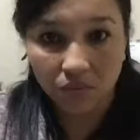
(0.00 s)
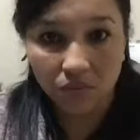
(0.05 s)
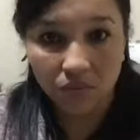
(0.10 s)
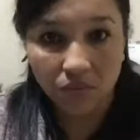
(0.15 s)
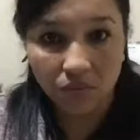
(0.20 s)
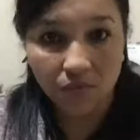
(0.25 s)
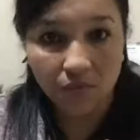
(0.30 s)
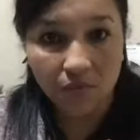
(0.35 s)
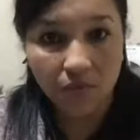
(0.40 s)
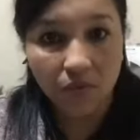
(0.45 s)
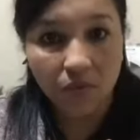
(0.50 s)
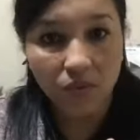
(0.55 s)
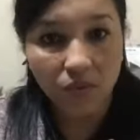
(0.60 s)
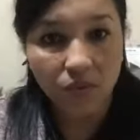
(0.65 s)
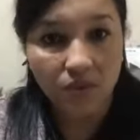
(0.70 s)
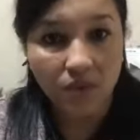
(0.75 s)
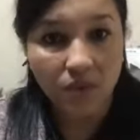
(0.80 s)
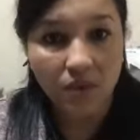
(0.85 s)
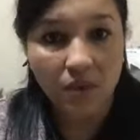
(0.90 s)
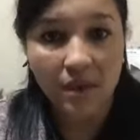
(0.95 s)
focus
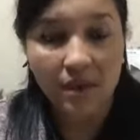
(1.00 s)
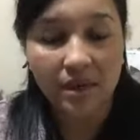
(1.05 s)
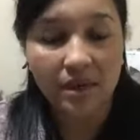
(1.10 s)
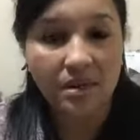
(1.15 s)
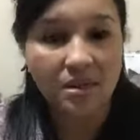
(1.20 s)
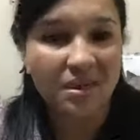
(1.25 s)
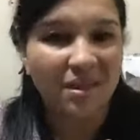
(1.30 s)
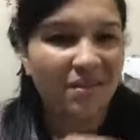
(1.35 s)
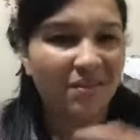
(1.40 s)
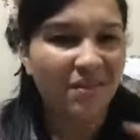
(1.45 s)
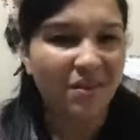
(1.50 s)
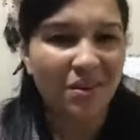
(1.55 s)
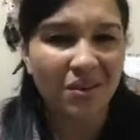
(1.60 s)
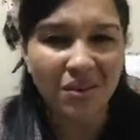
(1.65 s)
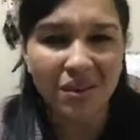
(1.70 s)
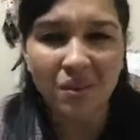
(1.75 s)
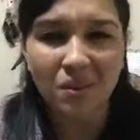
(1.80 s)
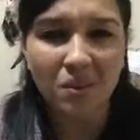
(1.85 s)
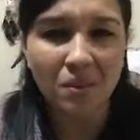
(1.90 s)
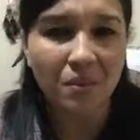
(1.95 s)
on your higher self, not
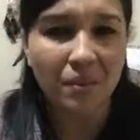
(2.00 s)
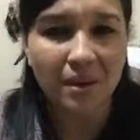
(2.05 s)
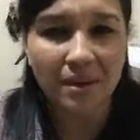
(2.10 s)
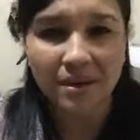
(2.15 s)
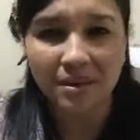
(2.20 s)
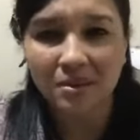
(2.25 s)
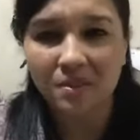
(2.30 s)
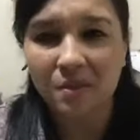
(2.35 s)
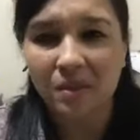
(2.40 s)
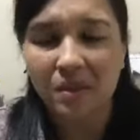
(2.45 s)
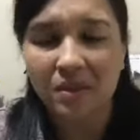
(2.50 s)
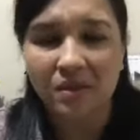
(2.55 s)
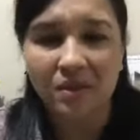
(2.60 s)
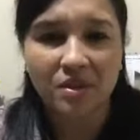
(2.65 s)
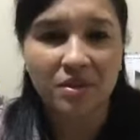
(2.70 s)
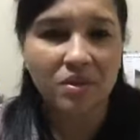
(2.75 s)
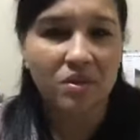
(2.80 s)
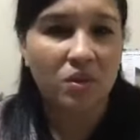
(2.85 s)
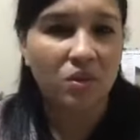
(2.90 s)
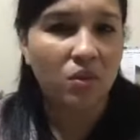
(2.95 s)
the human
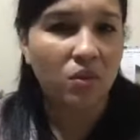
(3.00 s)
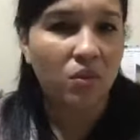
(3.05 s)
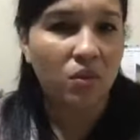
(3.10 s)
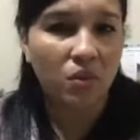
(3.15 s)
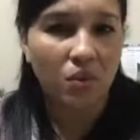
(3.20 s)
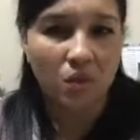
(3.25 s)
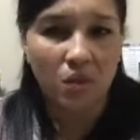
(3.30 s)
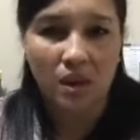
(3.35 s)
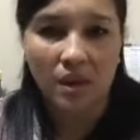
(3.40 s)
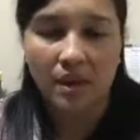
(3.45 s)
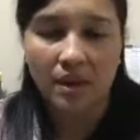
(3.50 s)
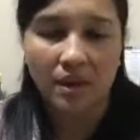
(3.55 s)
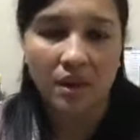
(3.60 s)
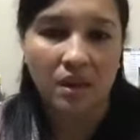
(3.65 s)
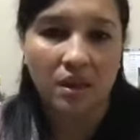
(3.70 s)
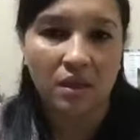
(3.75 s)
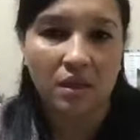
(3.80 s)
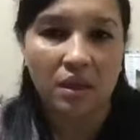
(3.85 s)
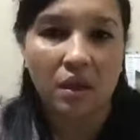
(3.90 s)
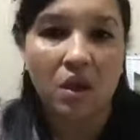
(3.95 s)
experience, not who you are in
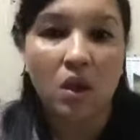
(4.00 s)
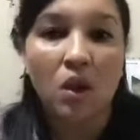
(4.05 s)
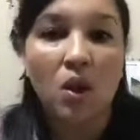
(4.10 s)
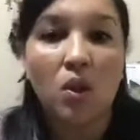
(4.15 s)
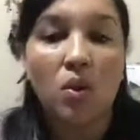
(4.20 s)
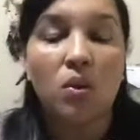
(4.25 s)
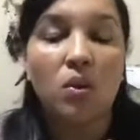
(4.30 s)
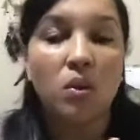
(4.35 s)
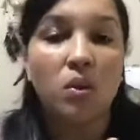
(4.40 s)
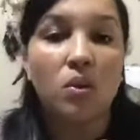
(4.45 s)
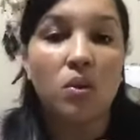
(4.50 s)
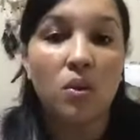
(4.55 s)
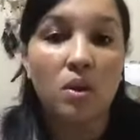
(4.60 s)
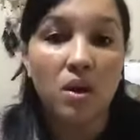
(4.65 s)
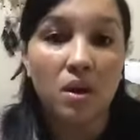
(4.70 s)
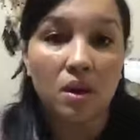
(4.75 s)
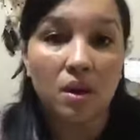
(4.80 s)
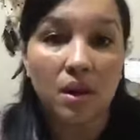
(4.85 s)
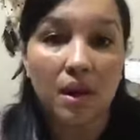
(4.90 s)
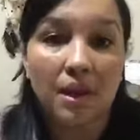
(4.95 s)
here, who you
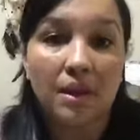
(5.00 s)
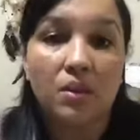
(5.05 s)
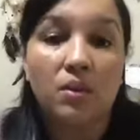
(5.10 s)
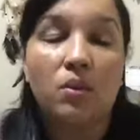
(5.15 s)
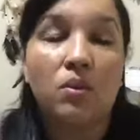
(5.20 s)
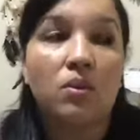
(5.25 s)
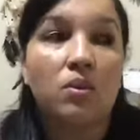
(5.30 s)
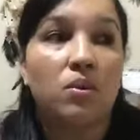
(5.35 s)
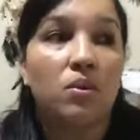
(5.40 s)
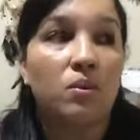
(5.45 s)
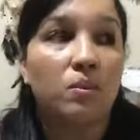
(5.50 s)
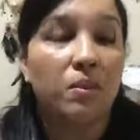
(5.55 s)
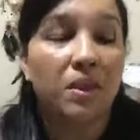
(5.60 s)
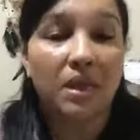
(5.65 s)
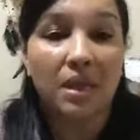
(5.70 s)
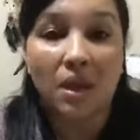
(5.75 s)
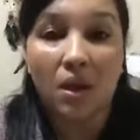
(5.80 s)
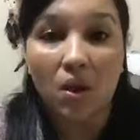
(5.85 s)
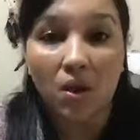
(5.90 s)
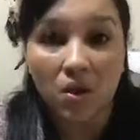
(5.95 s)
are. Like,
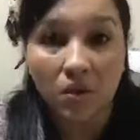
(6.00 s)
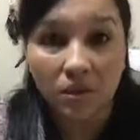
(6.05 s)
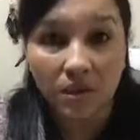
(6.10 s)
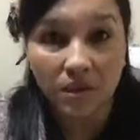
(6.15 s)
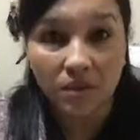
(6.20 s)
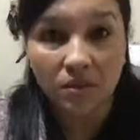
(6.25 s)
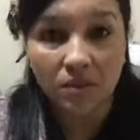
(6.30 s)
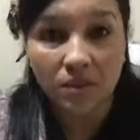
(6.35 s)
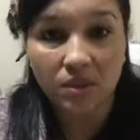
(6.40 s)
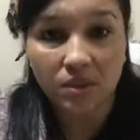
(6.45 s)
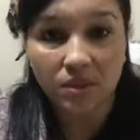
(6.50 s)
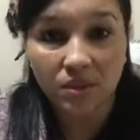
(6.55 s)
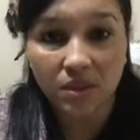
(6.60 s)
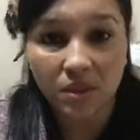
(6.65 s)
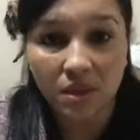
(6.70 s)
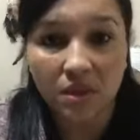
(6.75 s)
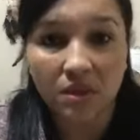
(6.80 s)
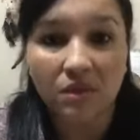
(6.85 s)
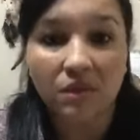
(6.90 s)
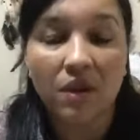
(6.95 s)
be honest with
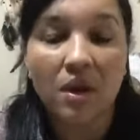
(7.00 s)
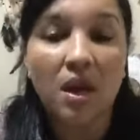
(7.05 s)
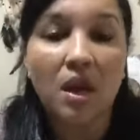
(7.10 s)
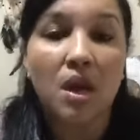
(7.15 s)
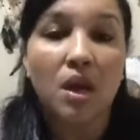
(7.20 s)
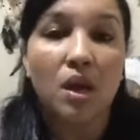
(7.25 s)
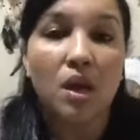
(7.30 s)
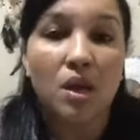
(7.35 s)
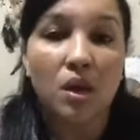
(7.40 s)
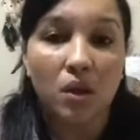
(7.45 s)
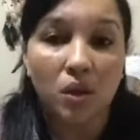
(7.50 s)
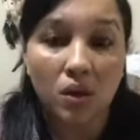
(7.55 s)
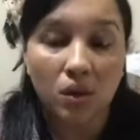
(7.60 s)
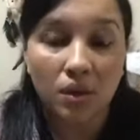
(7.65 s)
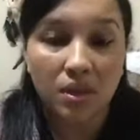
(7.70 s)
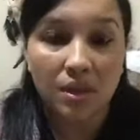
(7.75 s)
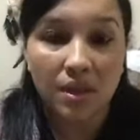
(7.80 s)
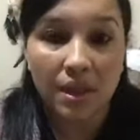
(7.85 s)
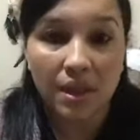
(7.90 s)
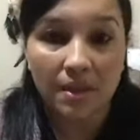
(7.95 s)
yourself.
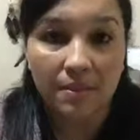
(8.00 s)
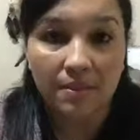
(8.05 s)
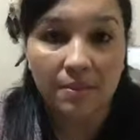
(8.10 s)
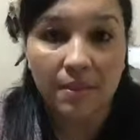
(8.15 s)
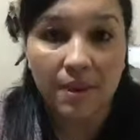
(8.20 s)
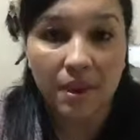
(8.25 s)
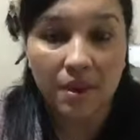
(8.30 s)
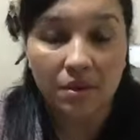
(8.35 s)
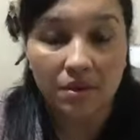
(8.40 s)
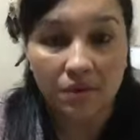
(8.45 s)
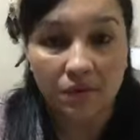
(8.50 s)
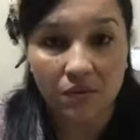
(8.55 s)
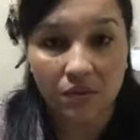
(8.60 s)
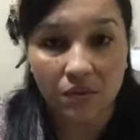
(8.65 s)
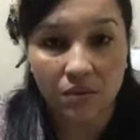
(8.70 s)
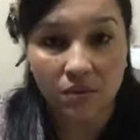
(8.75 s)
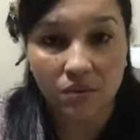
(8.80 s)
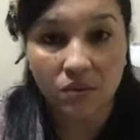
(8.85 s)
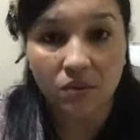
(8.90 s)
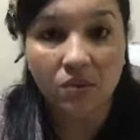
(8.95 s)
Look that part of
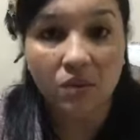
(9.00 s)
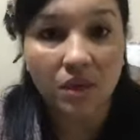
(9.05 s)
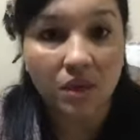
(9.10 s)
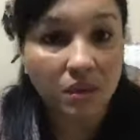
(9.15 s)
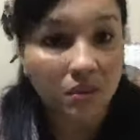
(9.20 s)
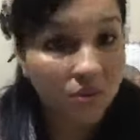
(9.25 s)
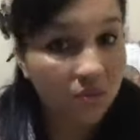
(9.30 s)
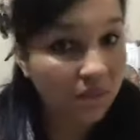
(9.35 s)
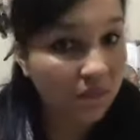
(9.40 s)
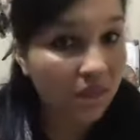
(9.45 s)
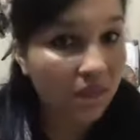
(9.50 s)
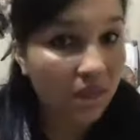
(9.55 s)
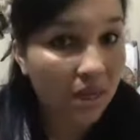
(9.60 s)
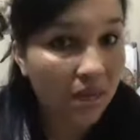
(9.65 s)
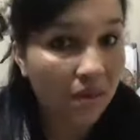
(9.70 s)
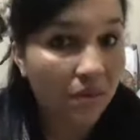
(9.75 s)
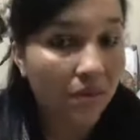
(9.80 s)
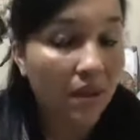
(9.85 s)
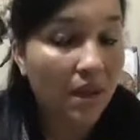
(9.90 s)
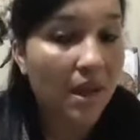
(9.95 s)
you. You need to sit
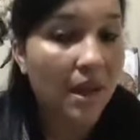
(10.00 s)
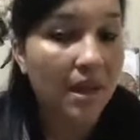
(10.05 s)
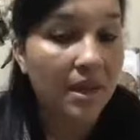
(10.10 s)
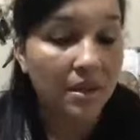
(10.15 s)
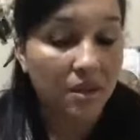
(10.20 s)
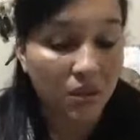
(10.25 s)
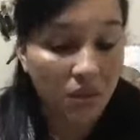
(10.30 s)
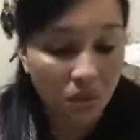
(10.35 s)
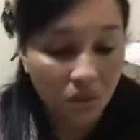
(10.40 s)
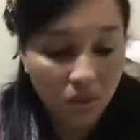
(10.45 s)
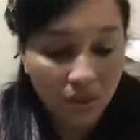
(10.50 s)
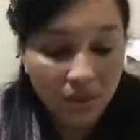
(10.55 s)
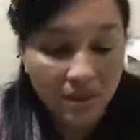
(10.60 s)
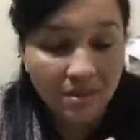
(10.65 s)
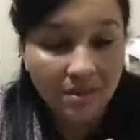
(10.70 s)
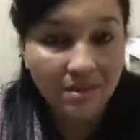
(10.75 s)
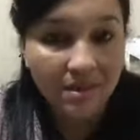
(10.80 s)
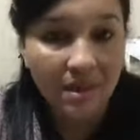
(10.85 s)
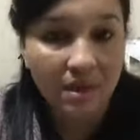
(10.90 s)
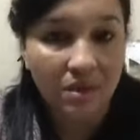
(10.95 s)
down and look
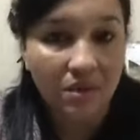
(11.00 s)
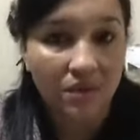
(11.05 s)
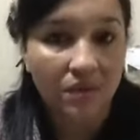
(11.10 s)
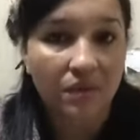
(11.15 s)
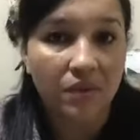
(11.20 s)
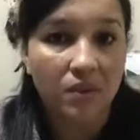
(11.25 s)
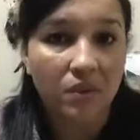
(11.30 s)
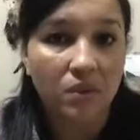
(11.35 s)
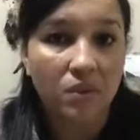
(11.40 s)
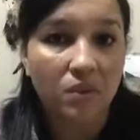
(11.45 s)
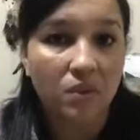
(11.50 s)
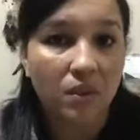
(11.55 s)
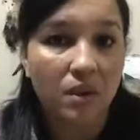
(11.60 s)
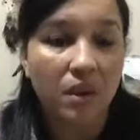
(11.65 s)
inside of you,